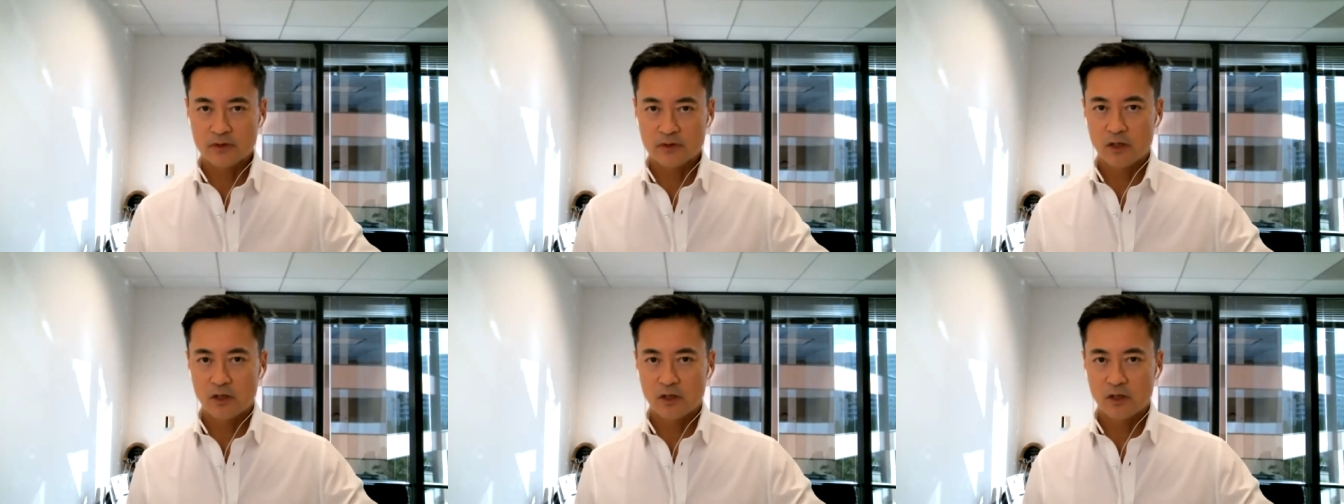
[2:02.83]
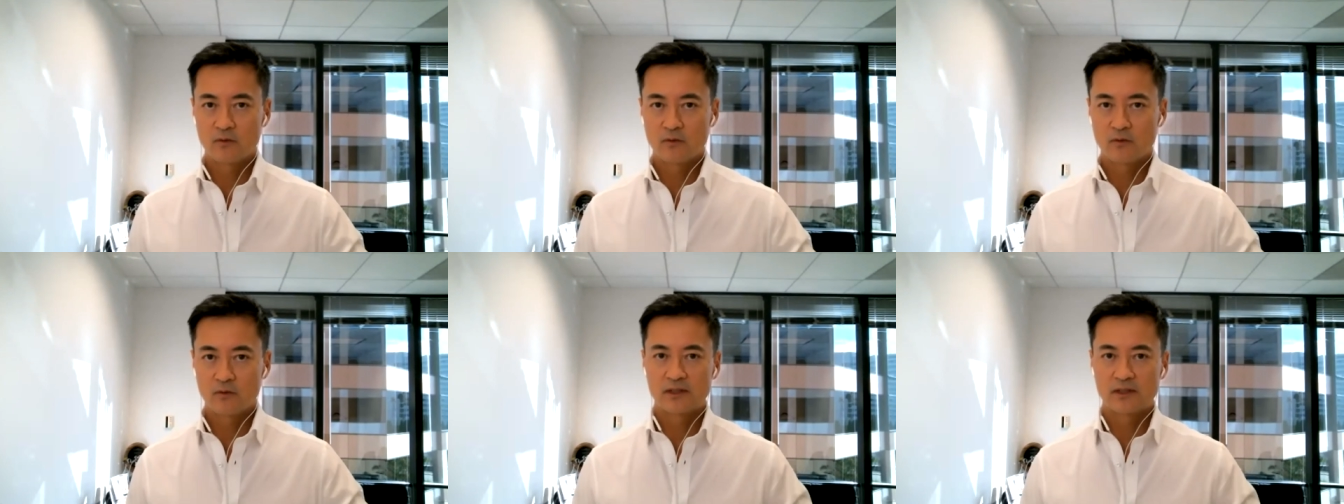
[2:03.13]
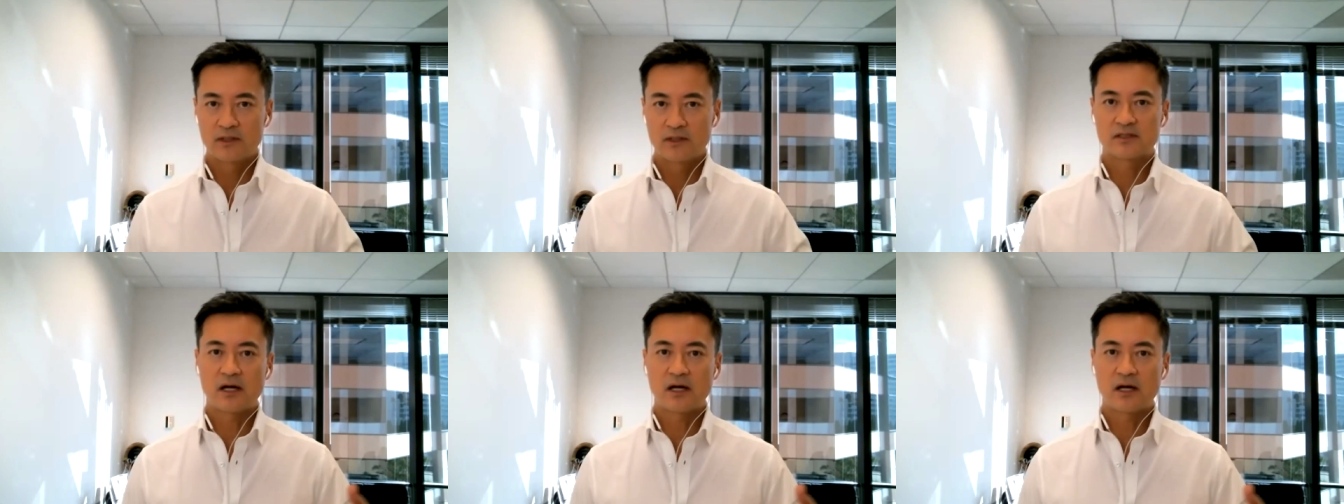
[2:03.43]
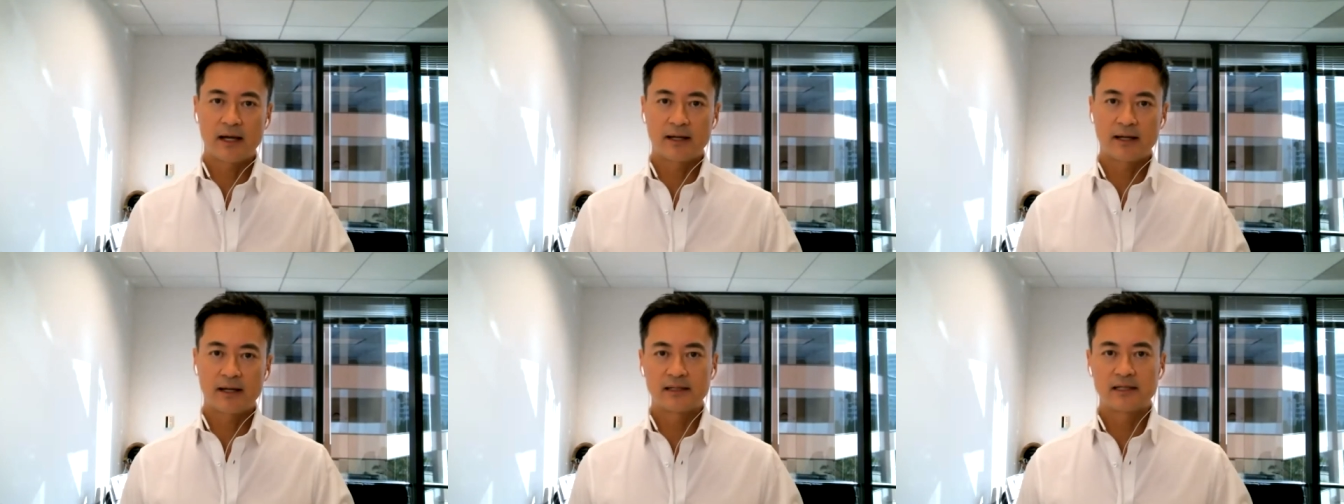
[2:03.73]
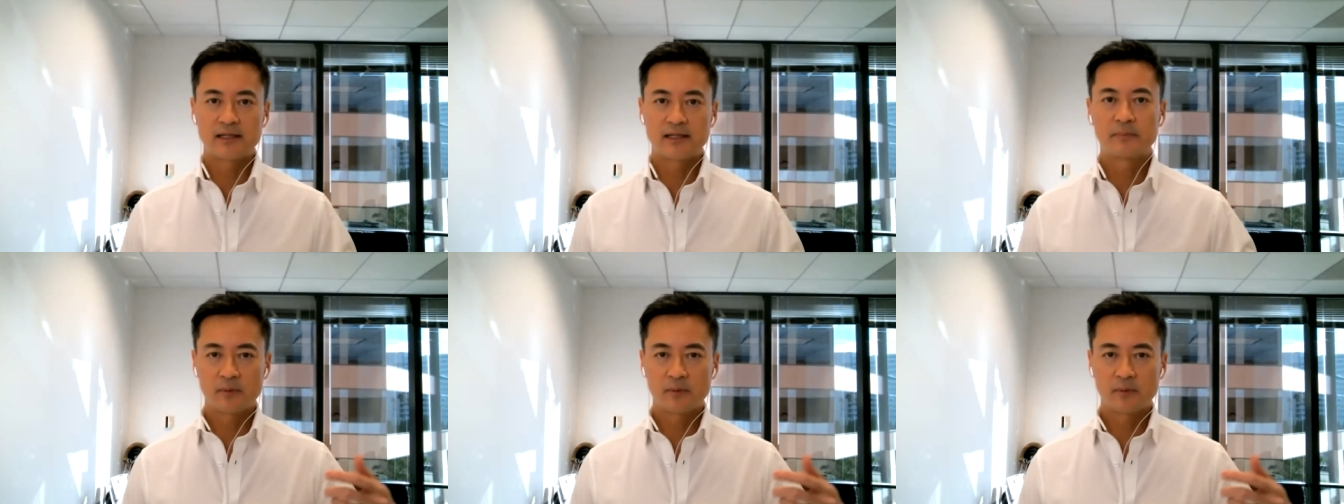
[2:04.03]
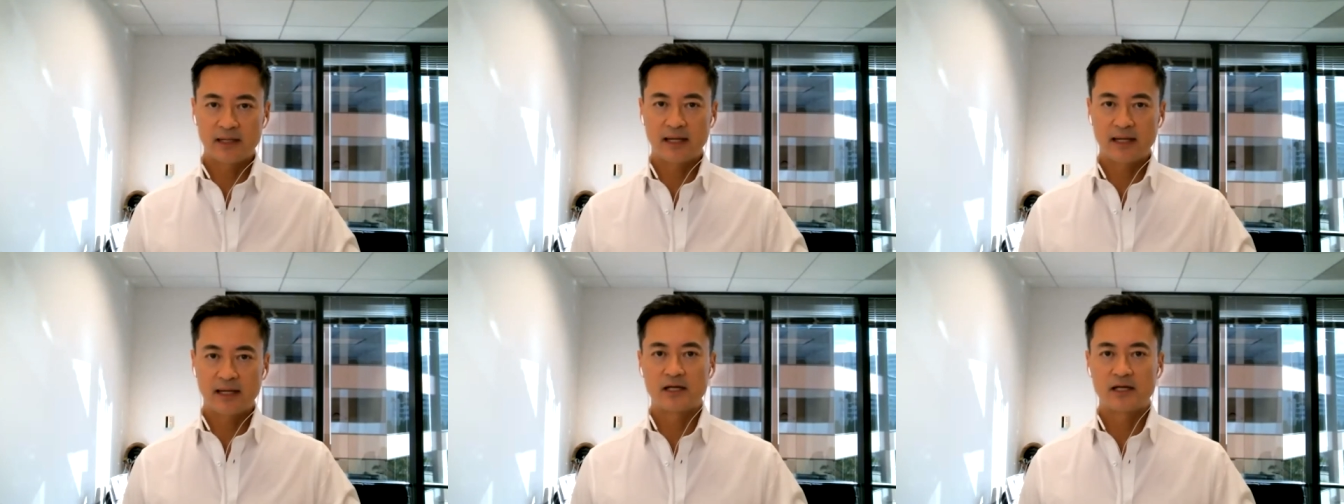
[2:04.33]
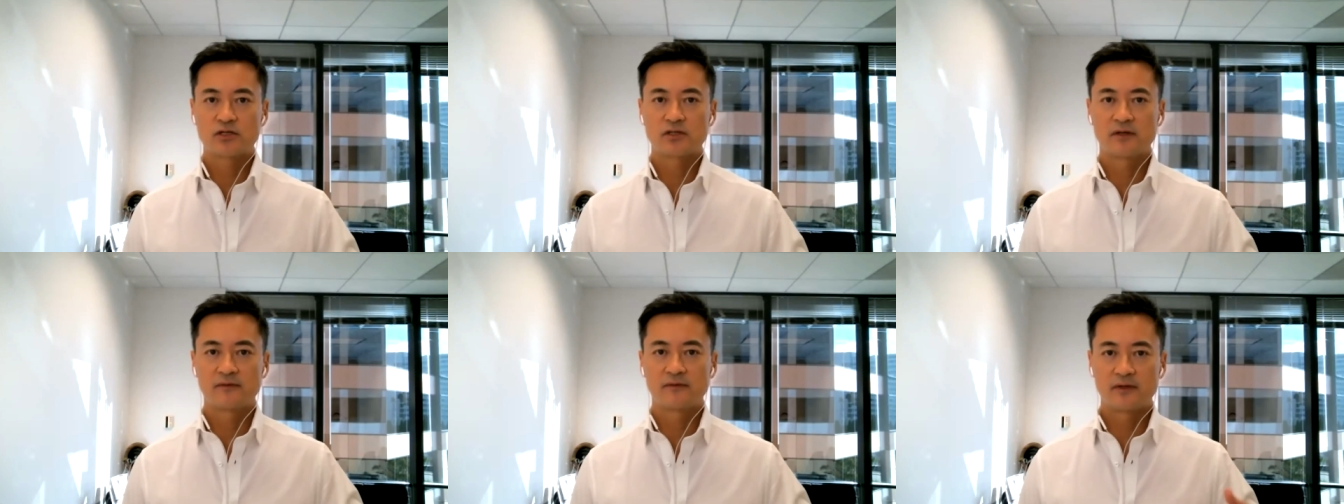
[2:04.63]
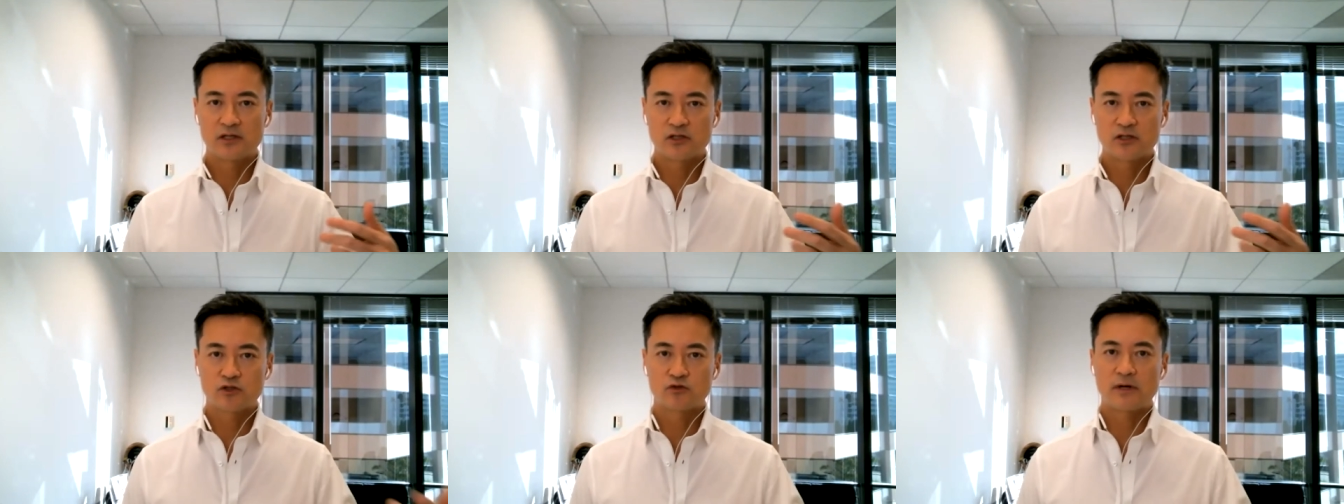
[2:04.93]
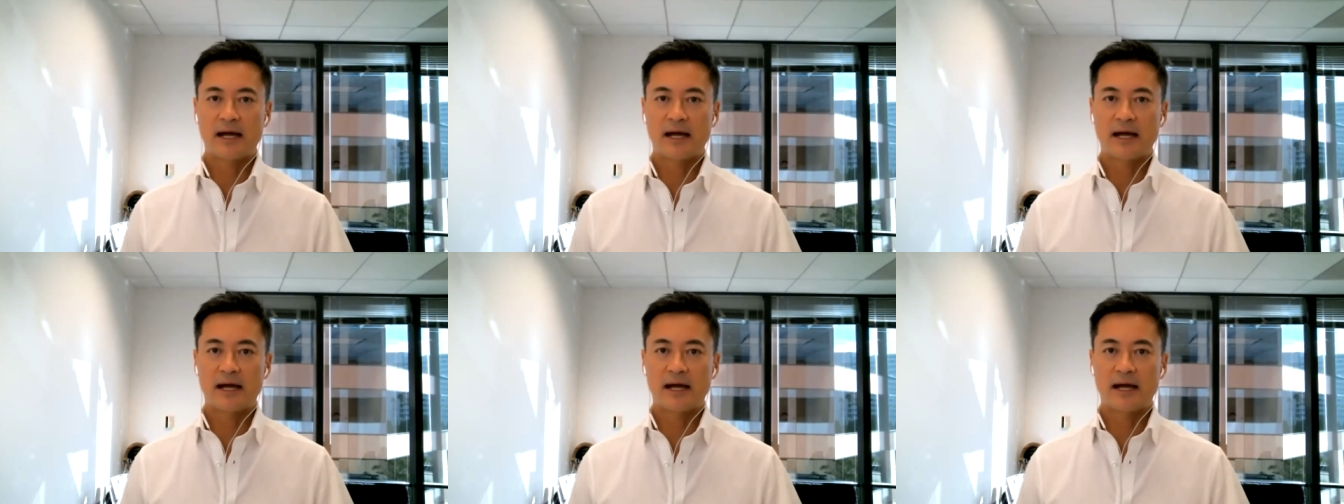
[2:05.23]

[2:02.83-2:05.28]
So the design and implementation of these